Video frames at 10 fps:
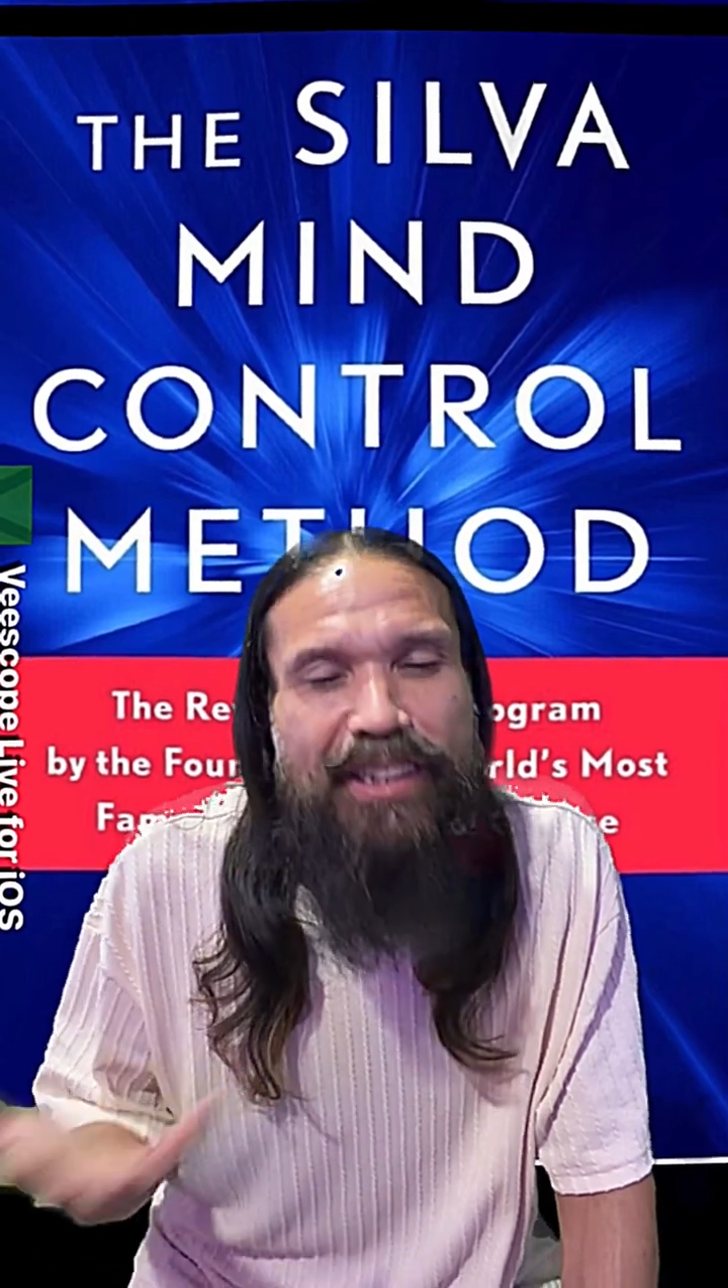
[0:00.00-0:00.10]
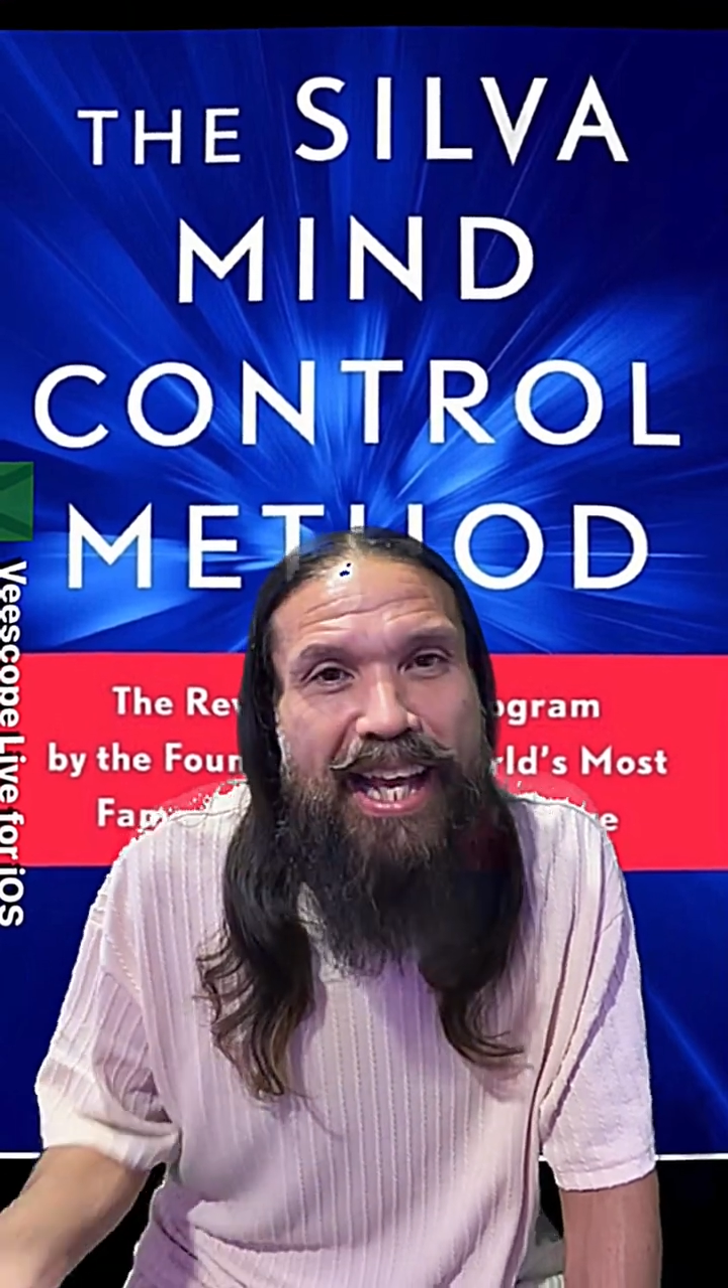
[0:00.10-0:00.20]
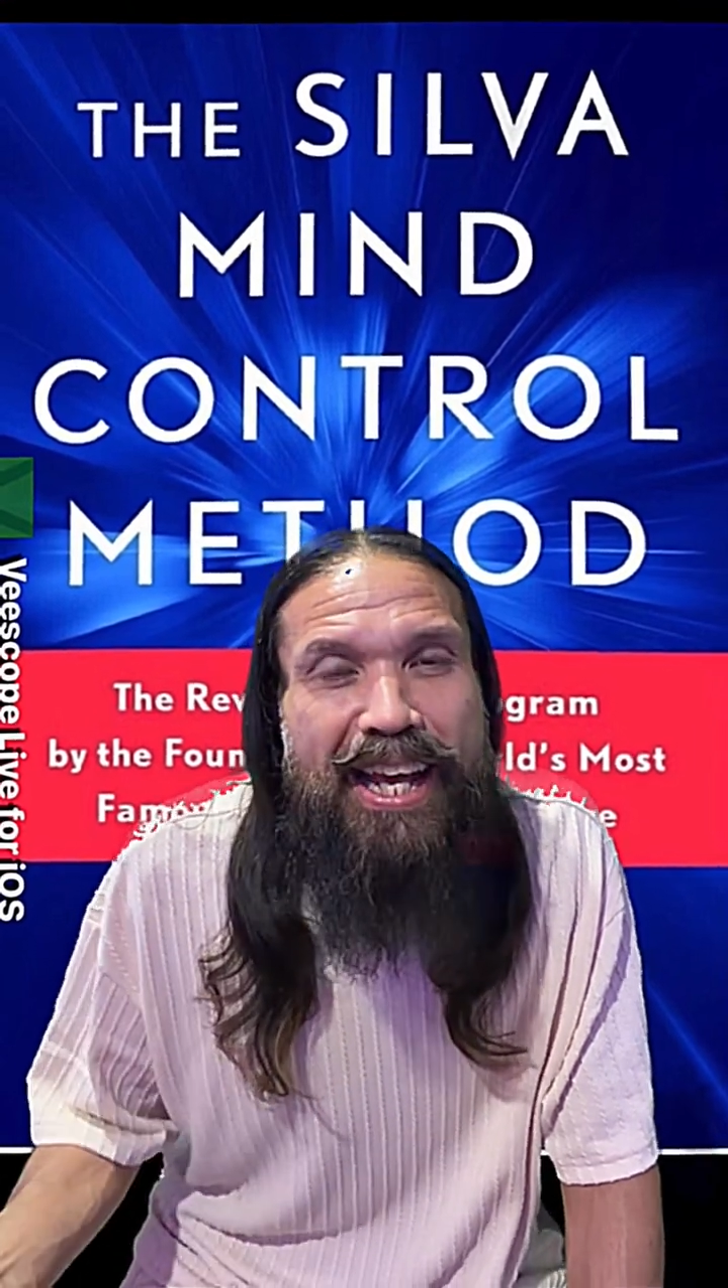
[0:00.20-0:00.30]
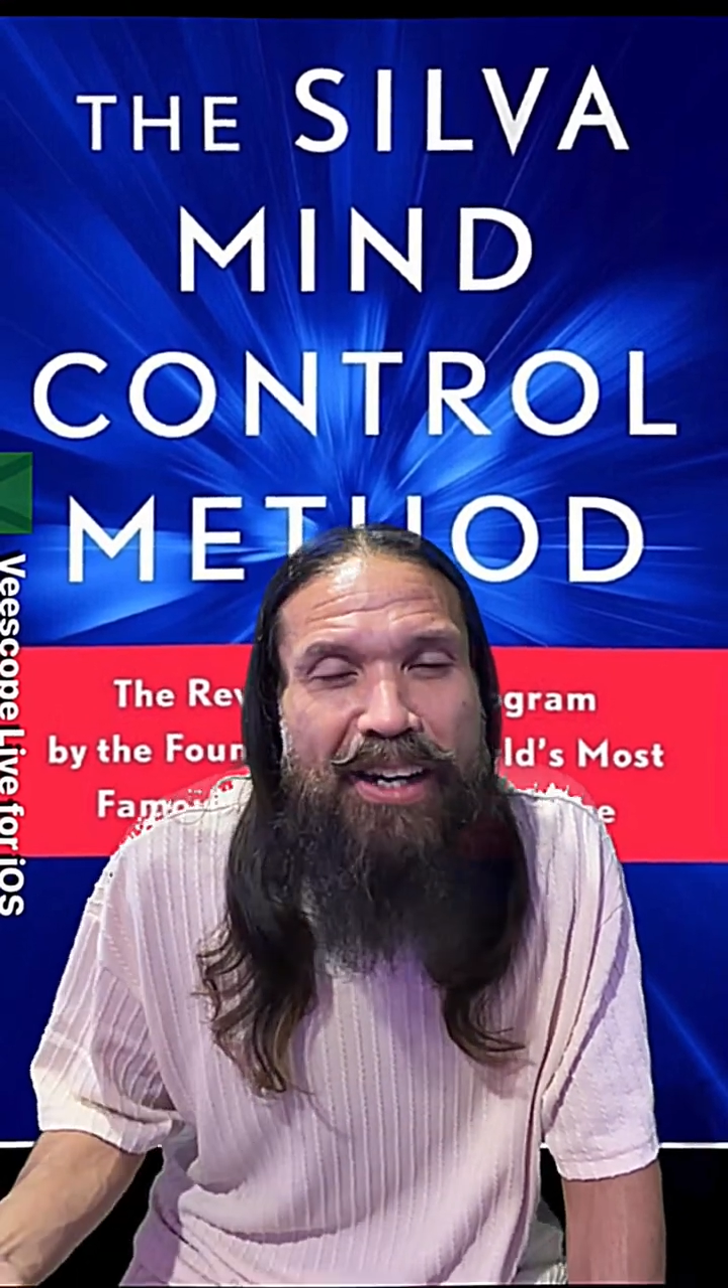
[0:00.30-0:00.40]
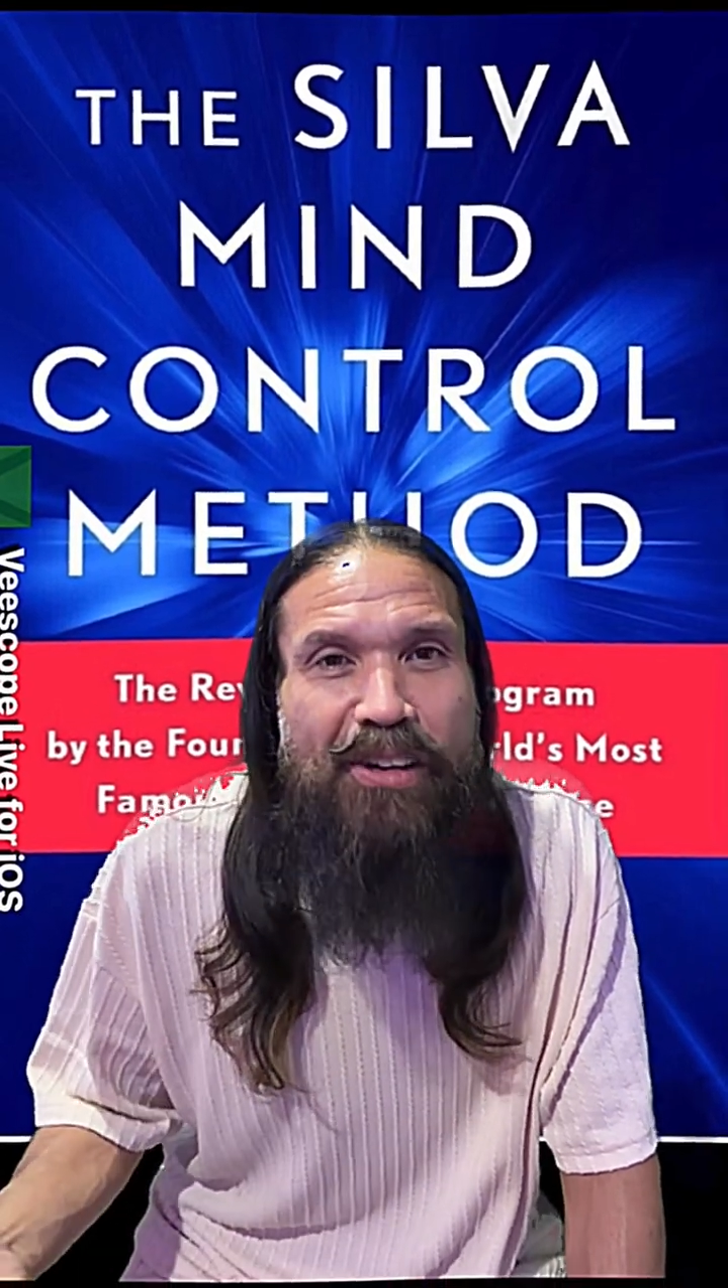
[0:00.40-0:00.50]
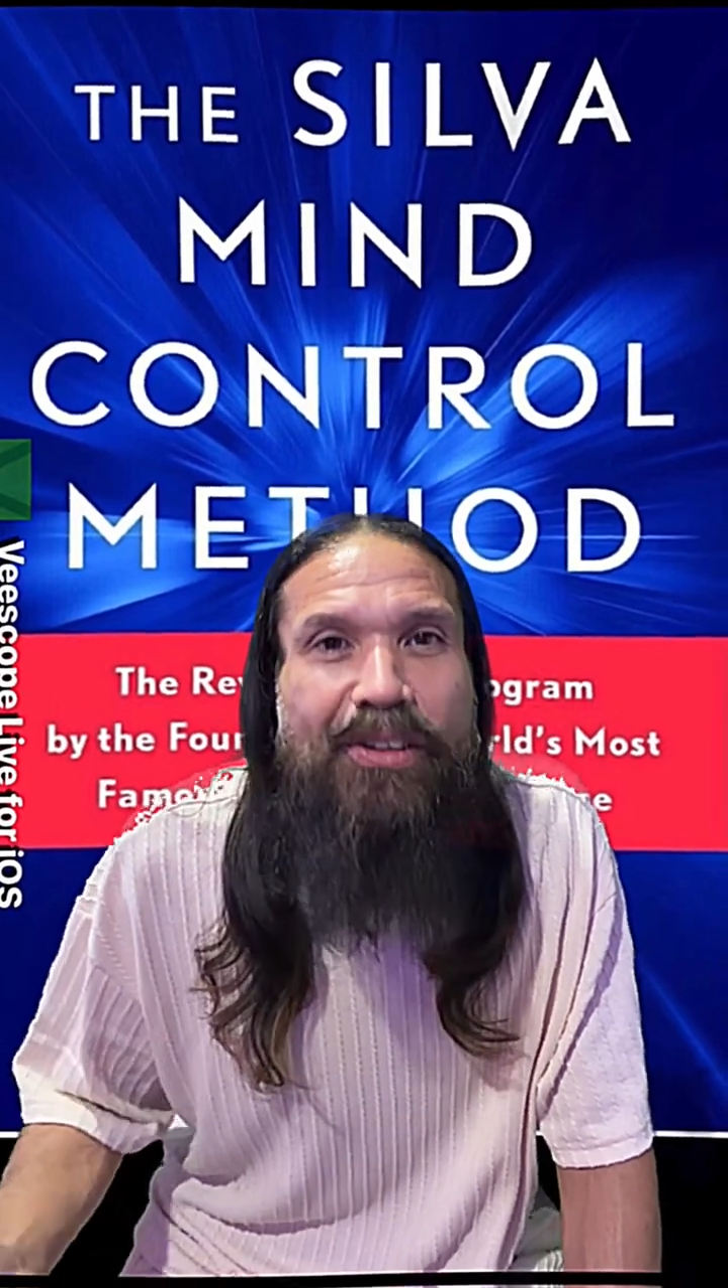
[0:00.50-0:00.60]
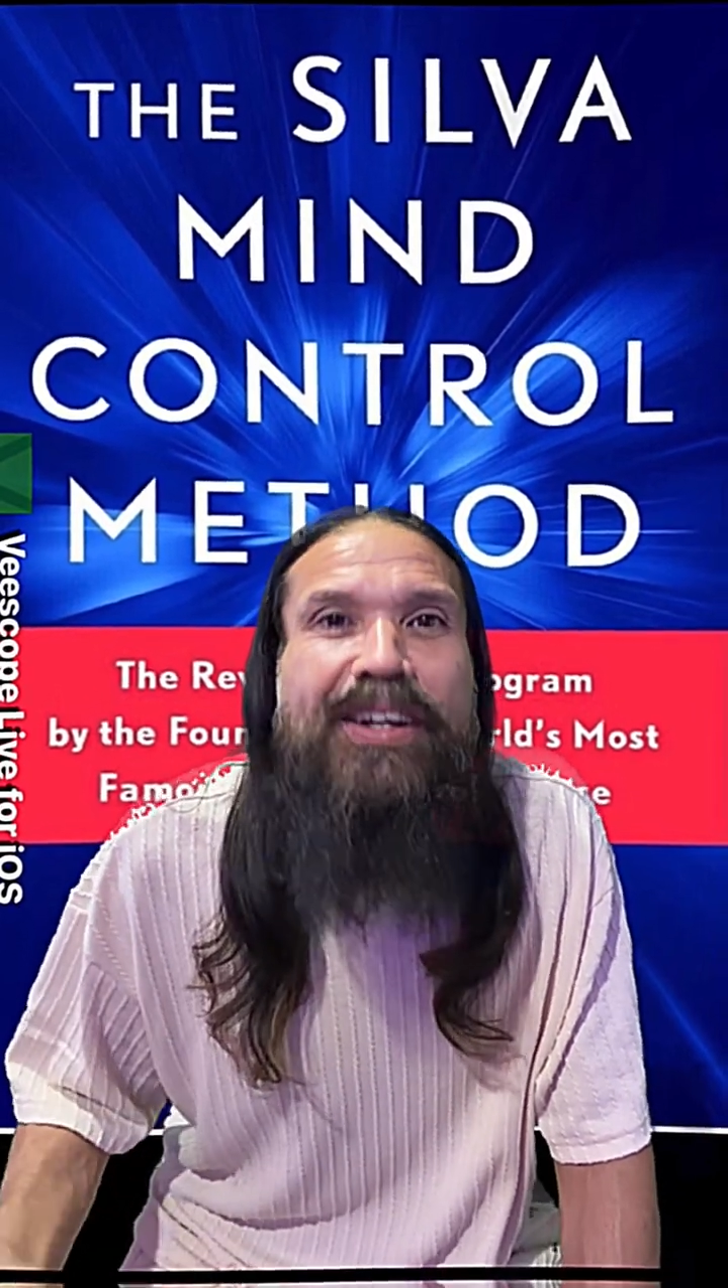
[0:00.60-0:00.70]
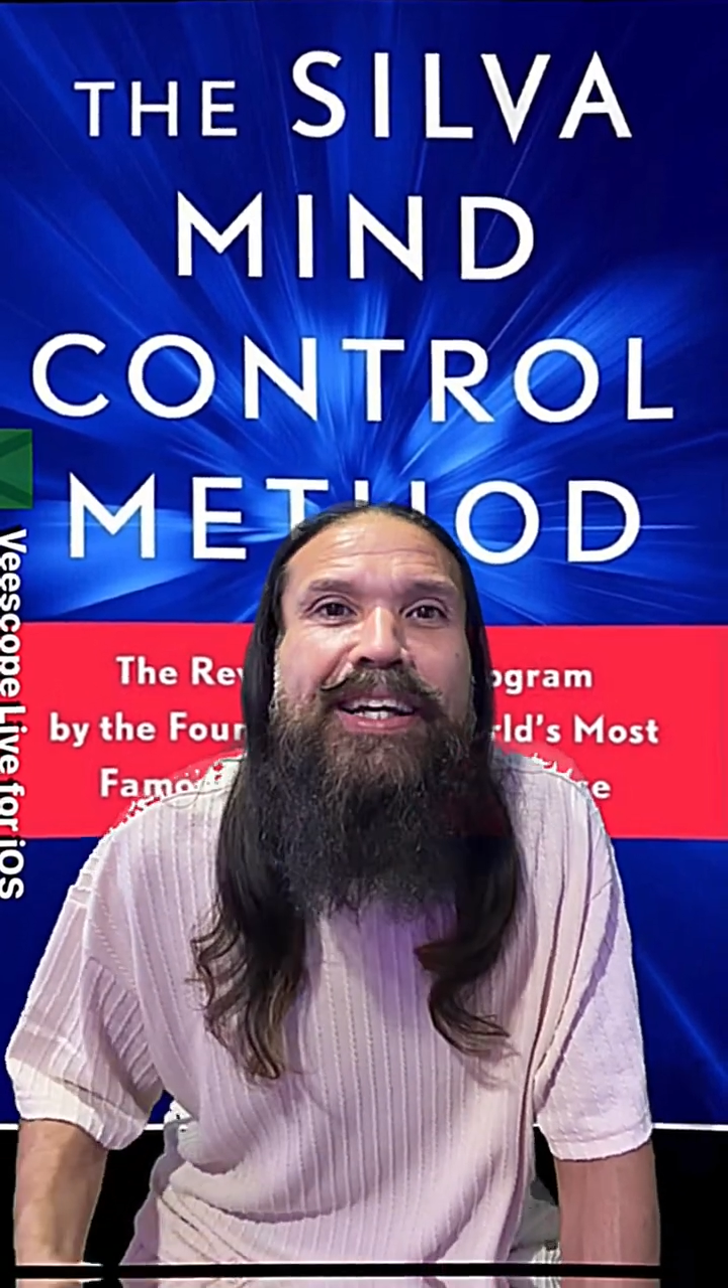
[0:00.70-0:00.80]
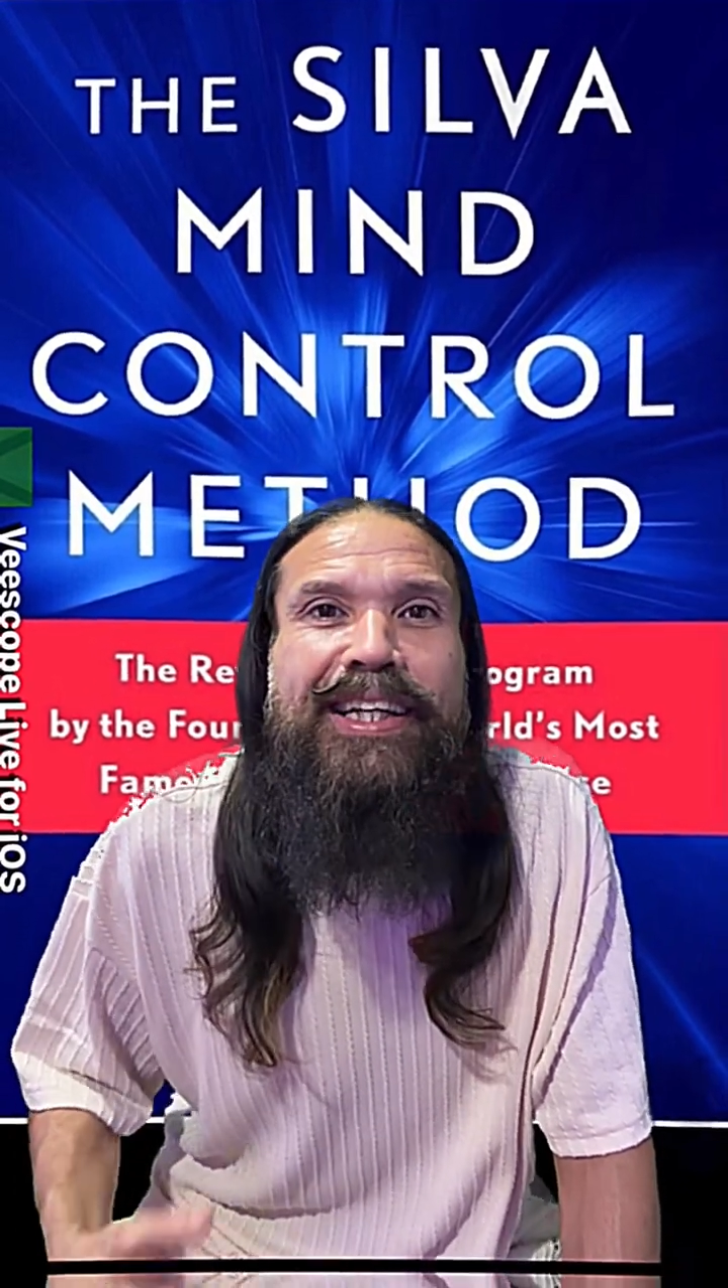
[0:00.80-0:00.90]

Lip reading: now